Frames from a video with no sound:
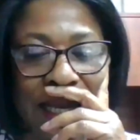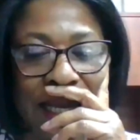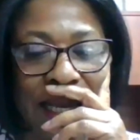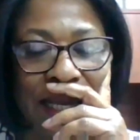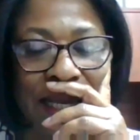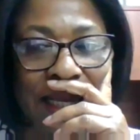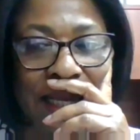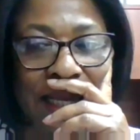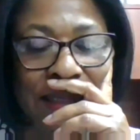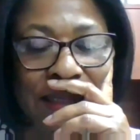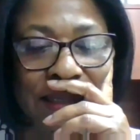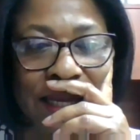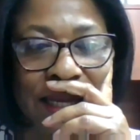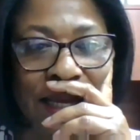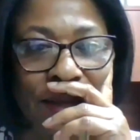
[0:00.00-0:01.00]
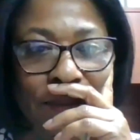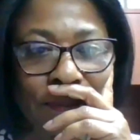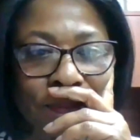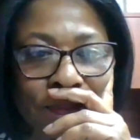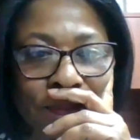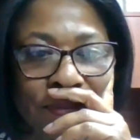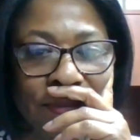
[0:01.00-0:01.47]
And
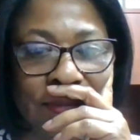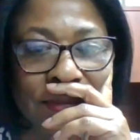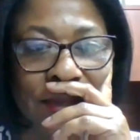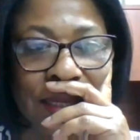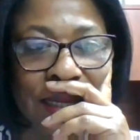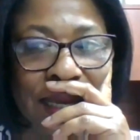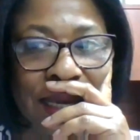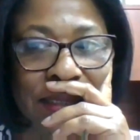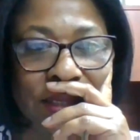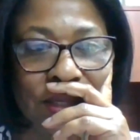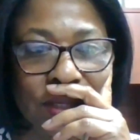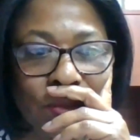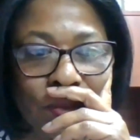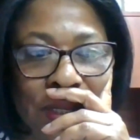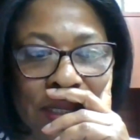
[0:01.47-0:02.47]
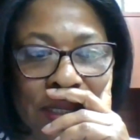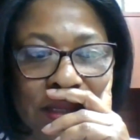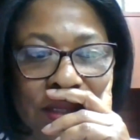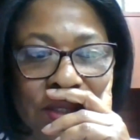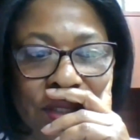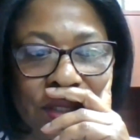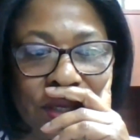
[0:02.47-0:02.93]
I just wanted
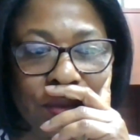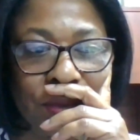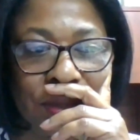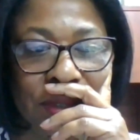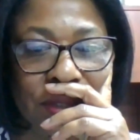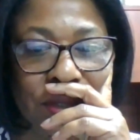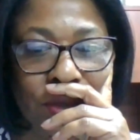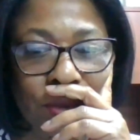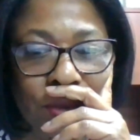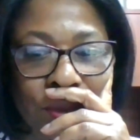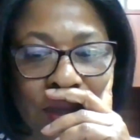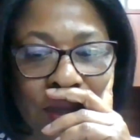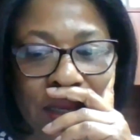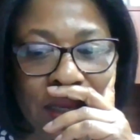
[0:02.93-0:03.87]
to share with you